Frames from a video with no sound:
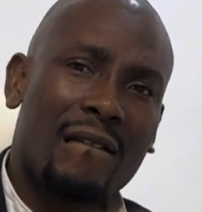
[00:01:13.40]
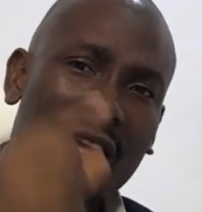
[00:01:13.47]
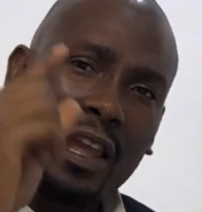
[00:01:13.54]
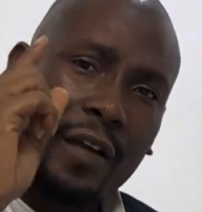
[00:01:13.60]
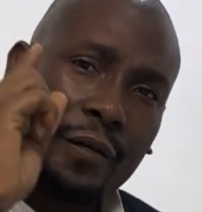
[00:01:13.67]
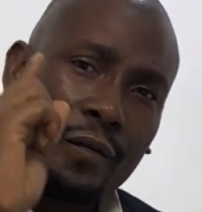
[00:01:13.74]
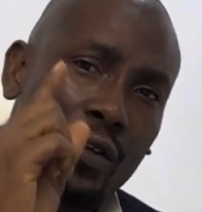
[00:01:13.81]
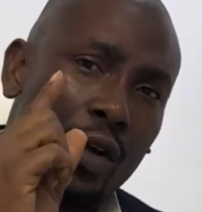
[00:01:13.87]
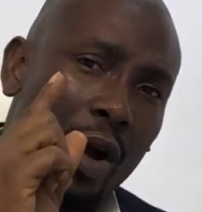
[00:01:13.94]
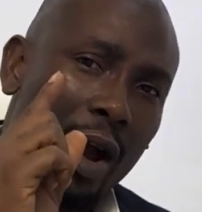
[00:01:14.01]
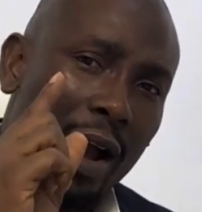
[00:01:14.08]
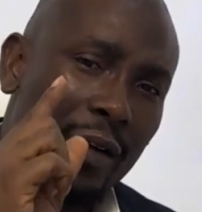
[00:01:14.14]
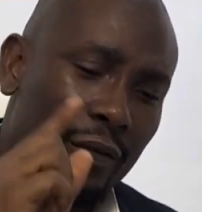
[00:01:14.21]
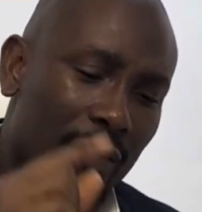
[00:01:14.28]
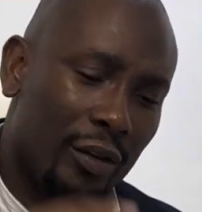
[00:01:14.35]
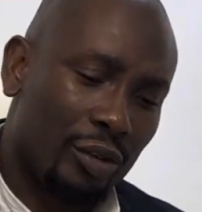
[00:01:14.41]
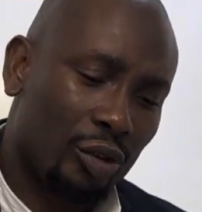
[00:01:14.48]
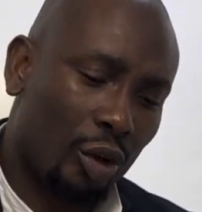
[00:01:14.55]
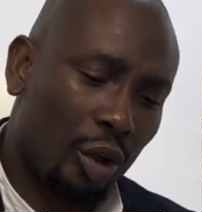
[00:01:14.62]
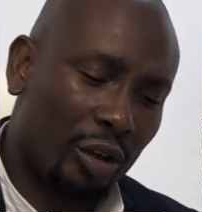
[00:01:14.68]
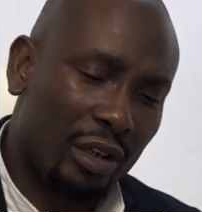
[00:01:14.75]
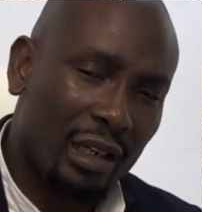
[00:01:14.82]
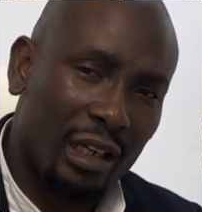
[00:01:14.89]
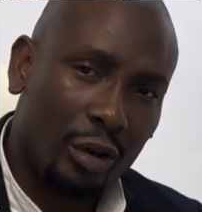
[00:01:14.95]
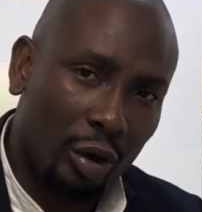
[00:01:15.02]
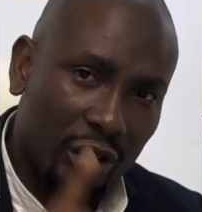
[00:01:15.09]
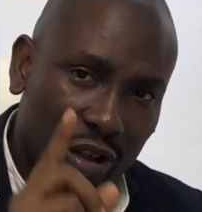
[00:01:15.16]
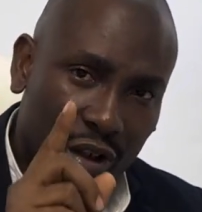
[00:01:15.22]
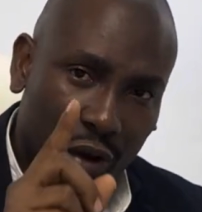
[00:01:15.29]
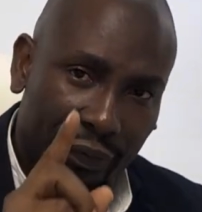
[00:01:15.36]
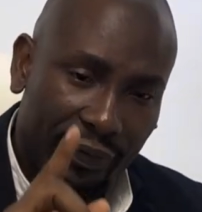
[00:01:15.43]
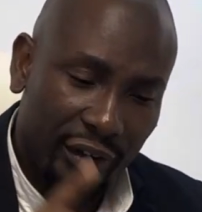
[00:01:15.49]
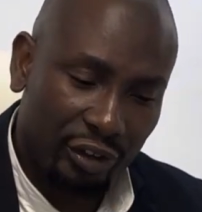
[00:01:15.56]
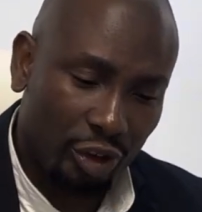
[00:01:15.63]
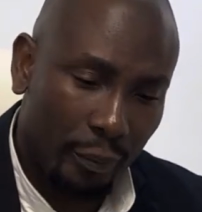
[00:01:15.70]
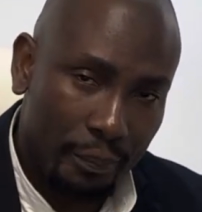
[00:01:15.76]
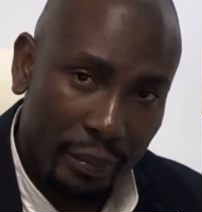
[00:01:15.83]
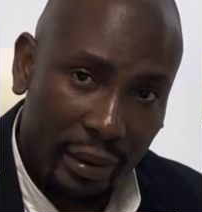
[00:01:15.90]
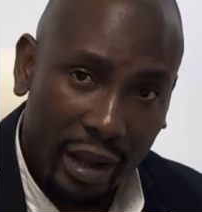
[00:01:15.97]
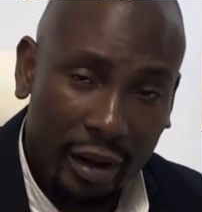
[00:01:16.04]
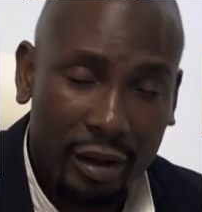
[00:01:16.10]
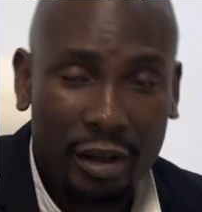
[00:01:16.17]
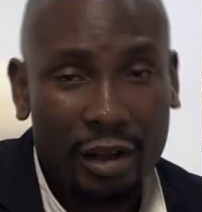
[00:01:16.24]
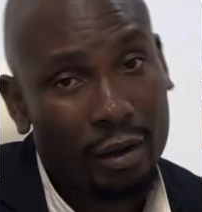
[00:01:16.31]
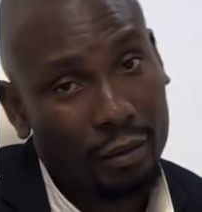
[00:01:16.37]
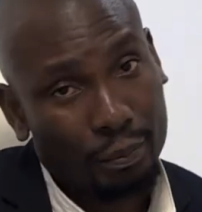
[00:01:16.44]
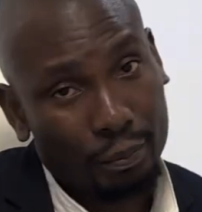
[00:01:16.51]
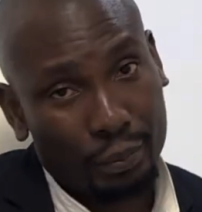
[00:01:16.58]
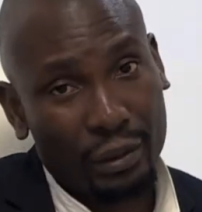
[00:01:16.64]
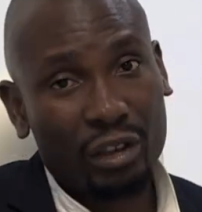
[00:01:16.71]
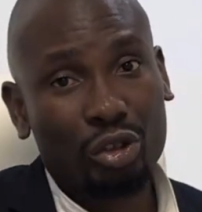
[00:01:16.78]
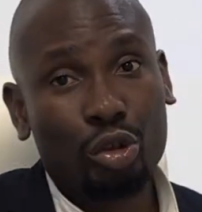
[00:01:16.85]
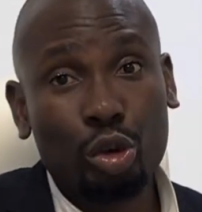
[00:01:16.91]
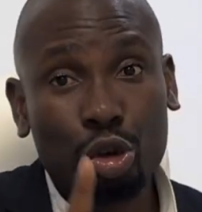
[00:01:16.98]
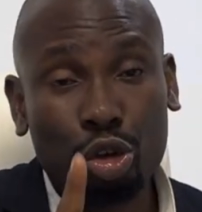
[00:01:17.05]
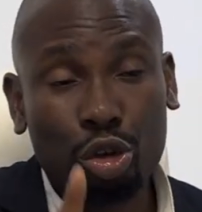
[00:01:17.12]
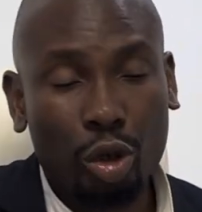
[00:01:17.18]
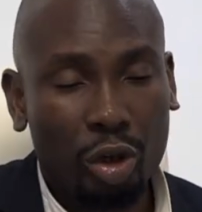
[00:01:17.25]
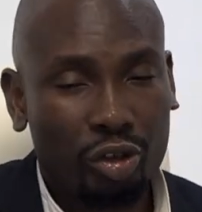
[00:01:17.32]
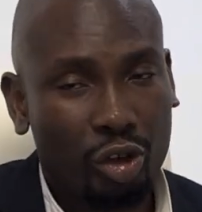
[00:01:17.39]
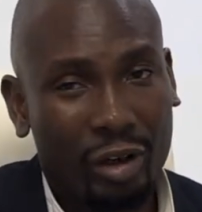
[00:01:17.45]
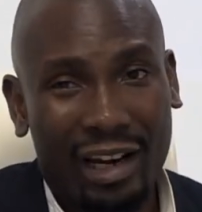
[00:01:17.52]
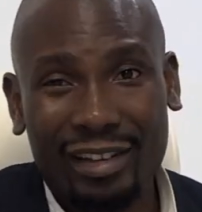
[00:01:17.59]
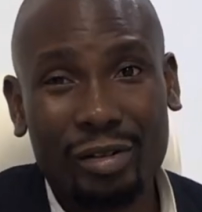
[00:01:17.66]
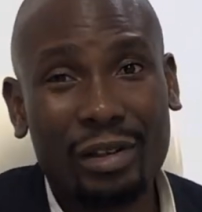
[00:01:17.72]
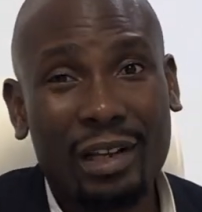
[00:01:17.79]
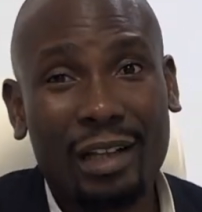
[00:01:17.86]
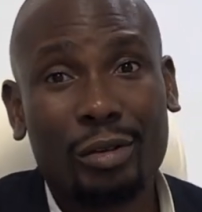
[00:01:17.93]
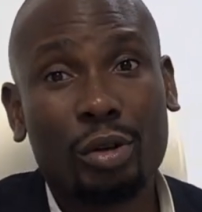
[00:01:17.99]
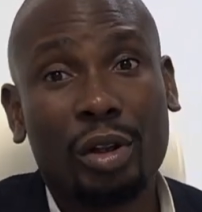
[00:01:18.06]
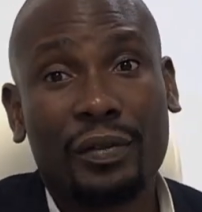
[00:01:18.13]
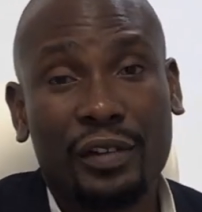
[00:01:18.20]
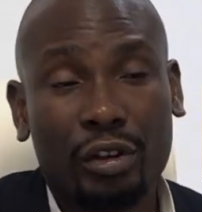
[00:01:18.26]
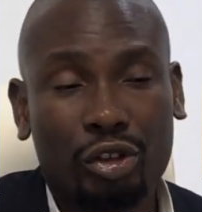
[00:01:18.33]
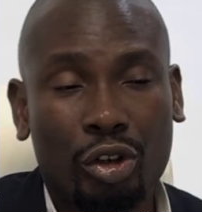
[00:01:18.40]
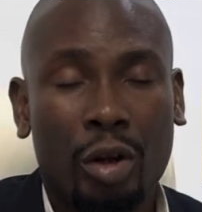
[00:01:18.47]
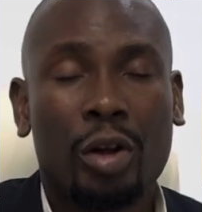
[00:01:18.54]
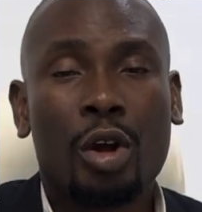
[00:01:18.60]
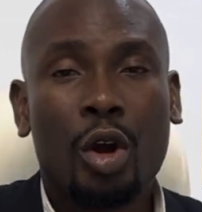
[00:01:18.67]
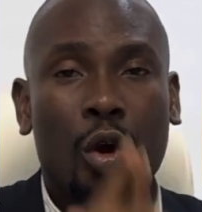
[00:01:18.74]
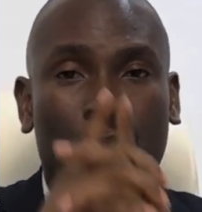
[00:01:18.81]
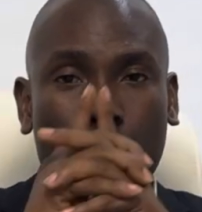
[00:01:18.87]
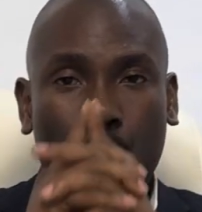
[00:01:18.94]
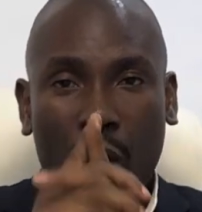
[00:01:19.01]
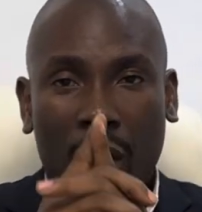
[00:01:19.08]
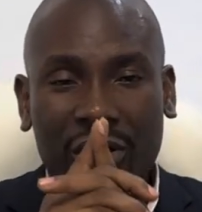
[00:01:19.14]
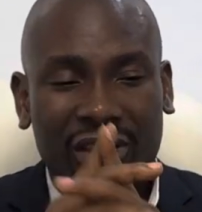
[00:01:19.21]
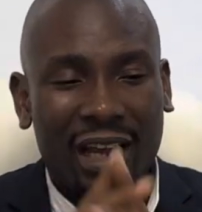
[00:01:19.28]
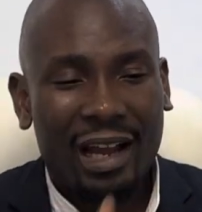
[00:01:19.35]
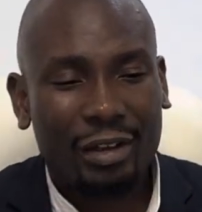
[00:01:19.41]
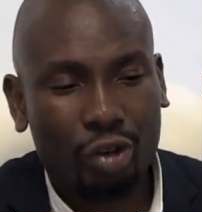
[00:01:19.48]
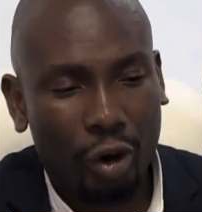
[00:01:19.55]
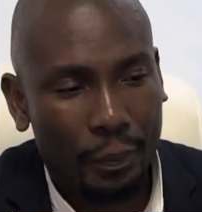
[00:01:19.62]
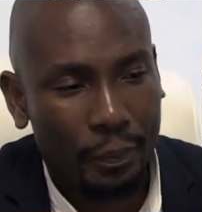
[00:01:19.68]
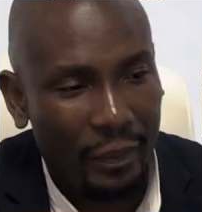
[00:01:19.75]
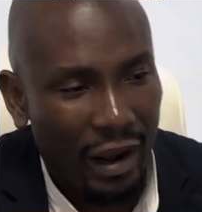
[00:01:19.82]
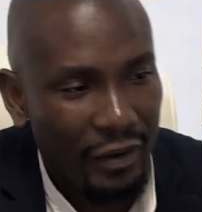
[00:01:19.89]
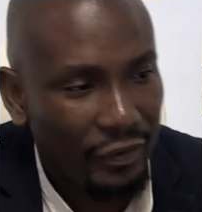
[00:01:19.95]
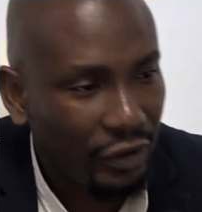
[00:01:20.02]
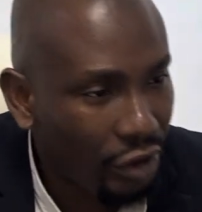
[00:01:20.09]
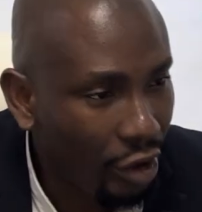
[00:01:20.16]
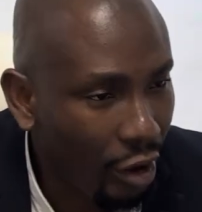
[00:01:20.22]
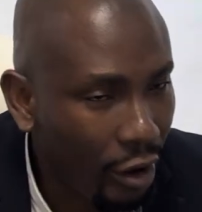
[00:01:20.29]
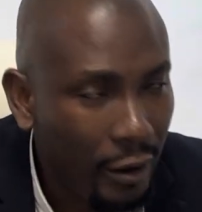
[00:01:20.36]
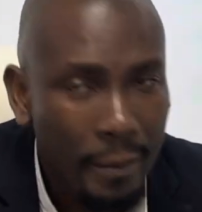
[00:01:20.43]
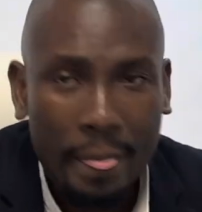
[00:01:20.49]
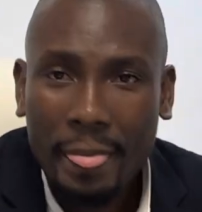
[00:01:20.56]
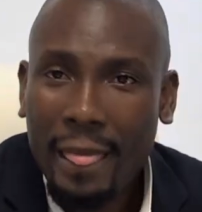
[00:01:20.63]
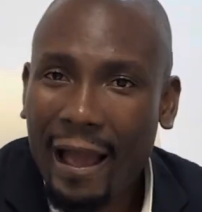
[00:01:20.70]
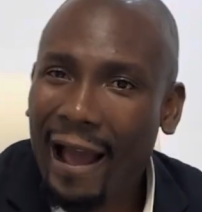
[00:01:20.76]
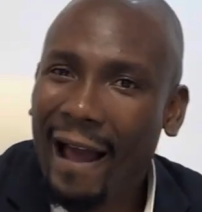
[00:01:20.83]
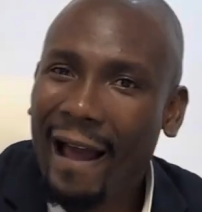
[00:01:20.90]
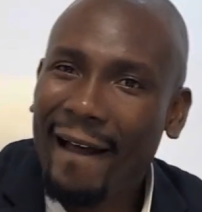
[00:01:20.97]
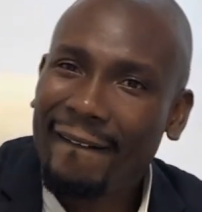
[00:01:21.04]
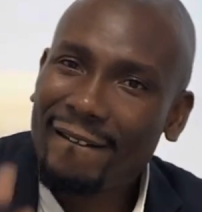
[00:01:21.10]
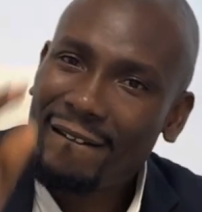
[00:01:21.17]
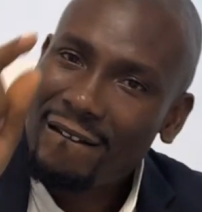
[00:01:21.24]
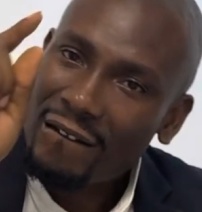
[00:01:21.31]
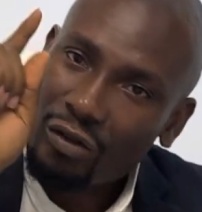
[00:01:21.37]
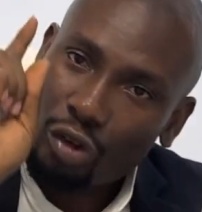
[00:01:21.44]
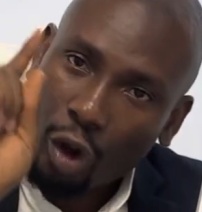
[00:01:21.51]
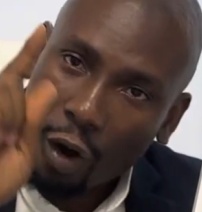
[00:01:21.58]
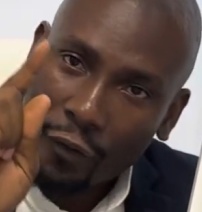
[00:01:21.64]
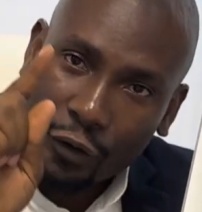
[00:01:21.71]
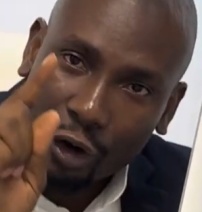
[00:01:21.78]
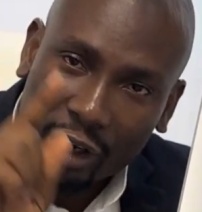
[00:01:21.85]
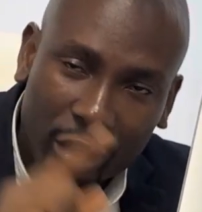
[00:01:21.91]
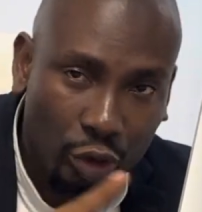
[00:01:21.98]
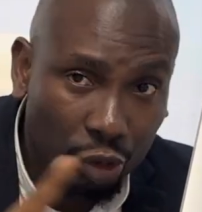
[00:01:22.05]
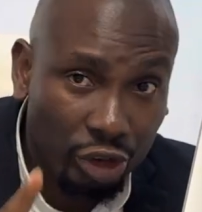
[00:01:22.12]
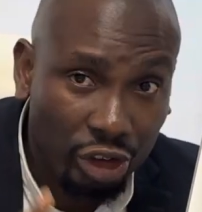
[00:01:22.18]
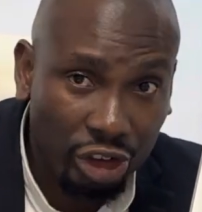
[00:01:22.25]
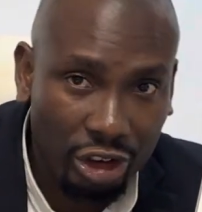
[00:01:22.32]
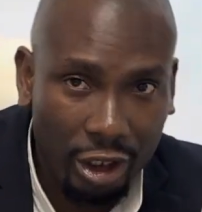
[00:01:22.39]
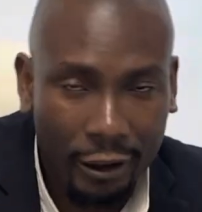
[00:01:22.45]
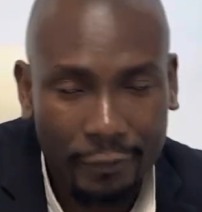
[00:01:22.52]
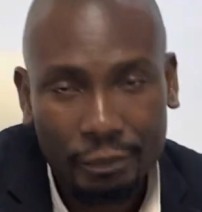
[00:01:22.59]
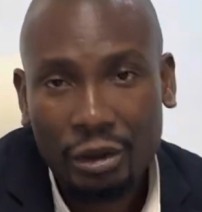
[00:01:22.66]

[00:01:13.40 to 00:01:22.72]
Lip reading: if you have not clicked on the notification bell, please do so that you get notification once I drop my video. And don't forget to share.